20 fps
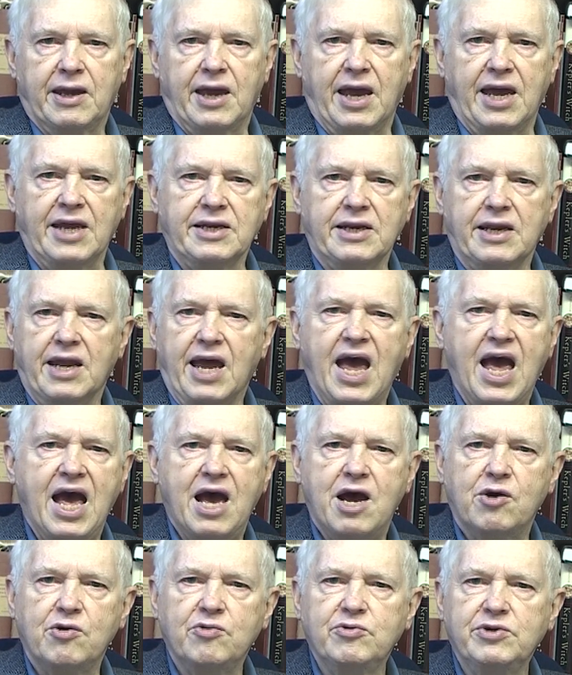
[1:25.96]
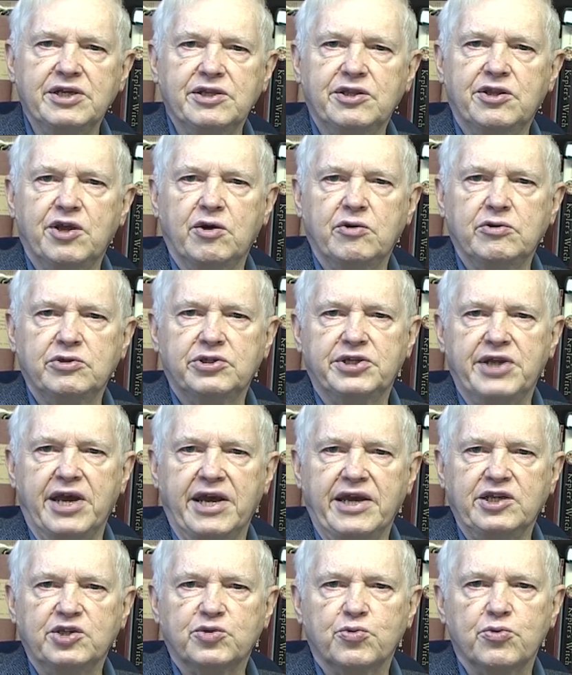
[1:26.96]
And how did those
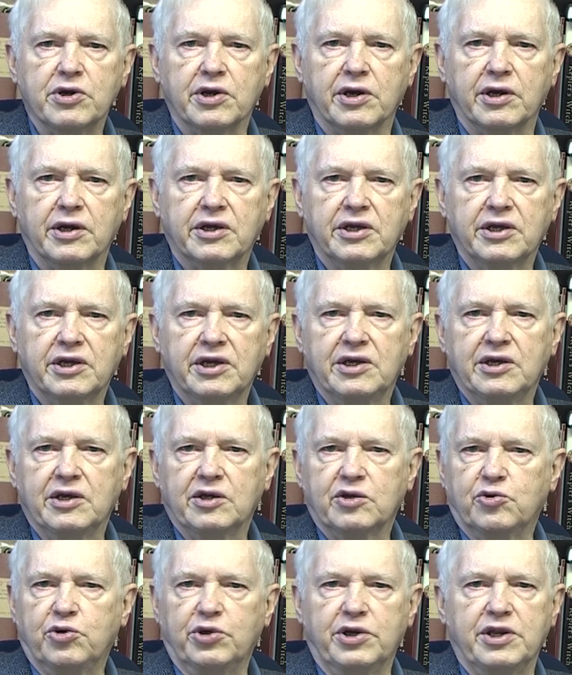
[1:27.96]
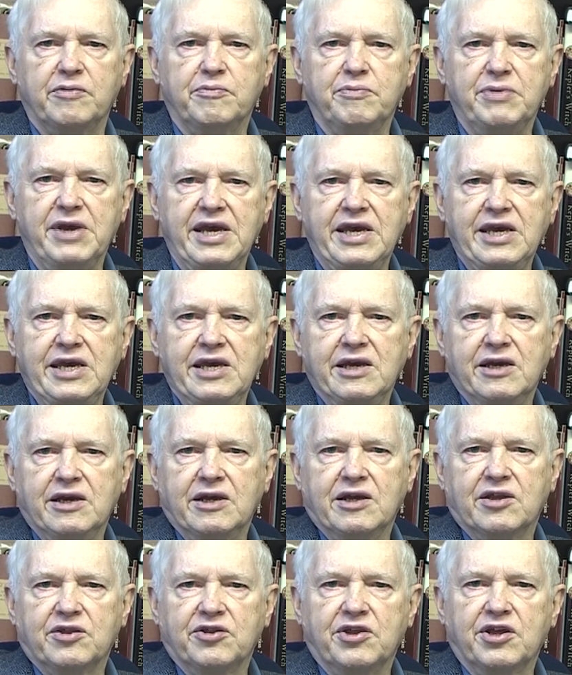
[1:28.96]
days work? Could it be
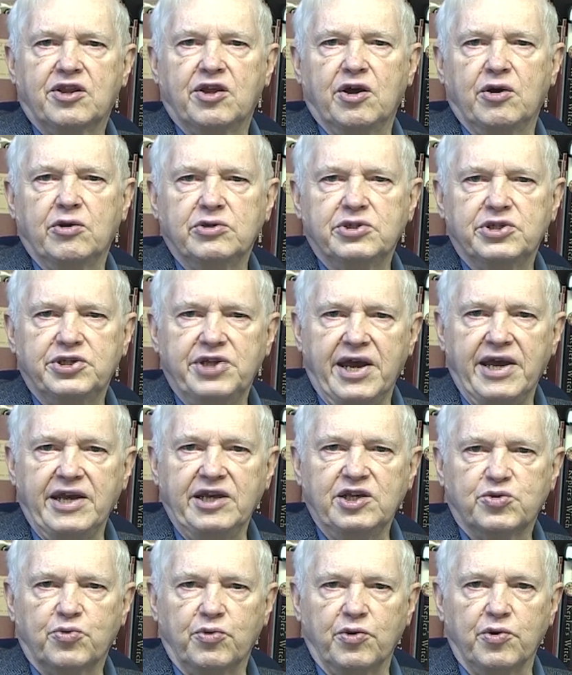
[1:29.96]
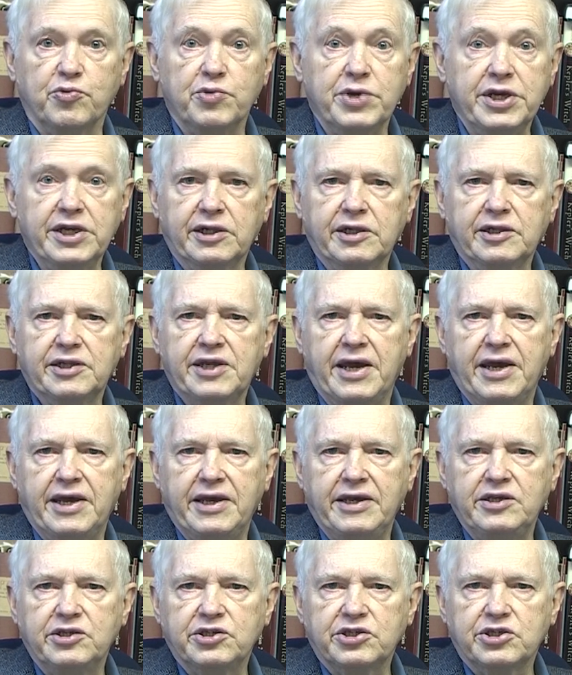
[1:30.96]
that those days were real
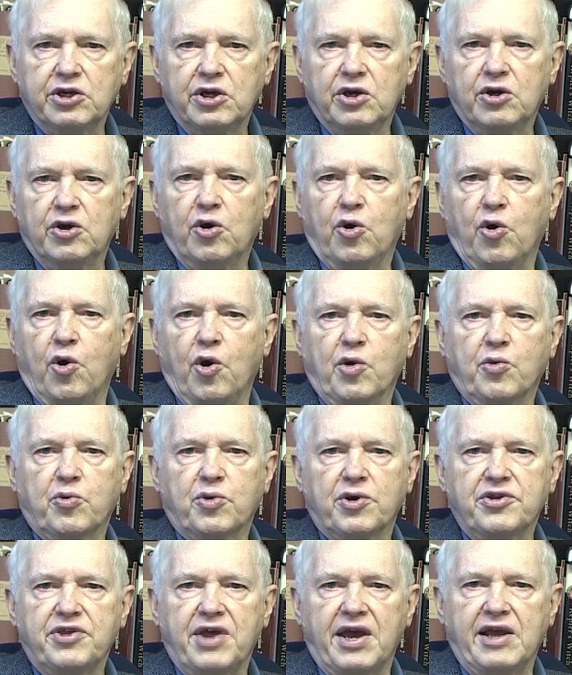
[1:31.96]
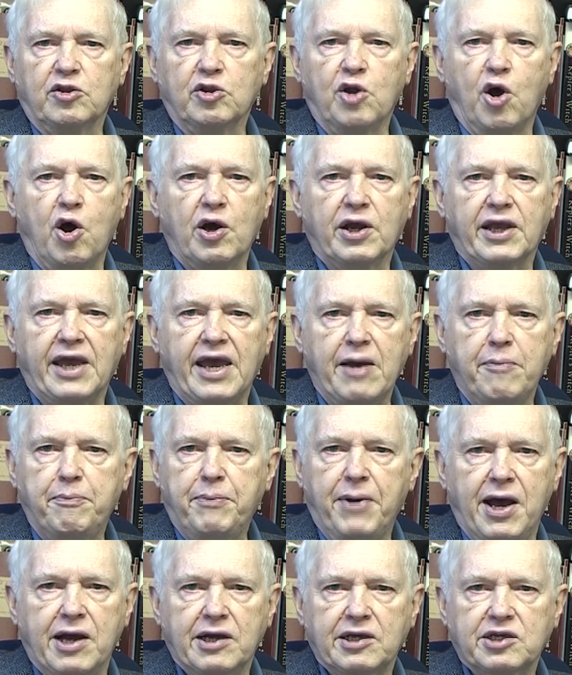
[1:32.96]
days, or were they long
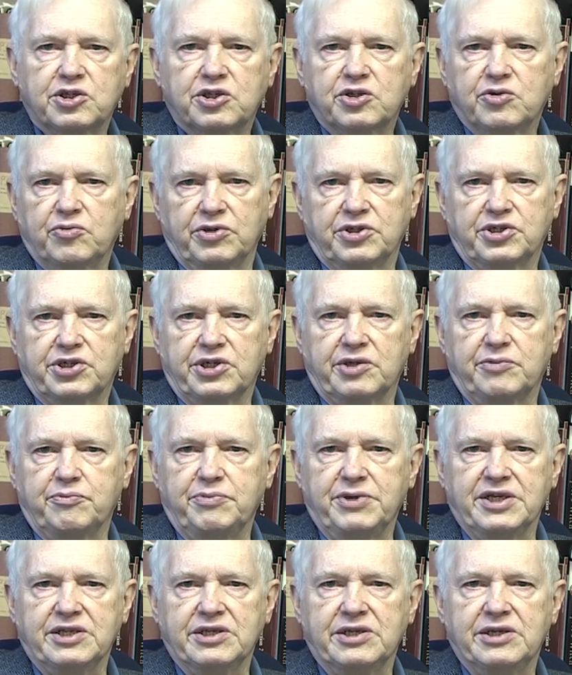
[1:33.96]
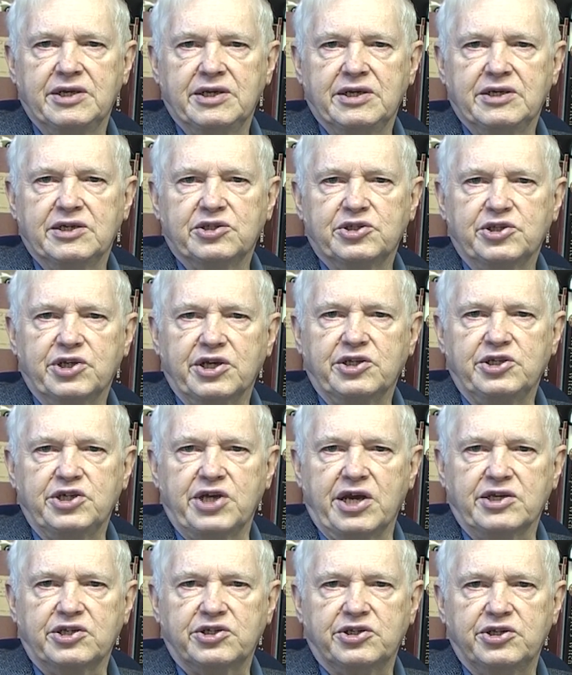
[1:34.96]
epochs, which had been
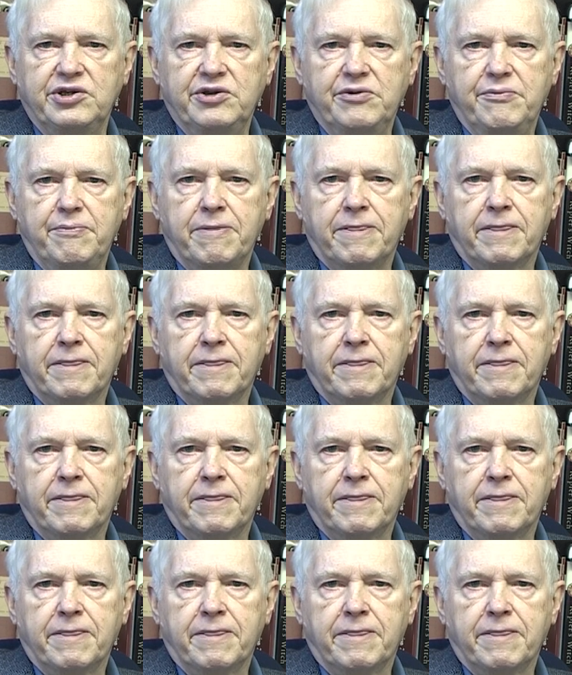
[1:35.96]
suggested?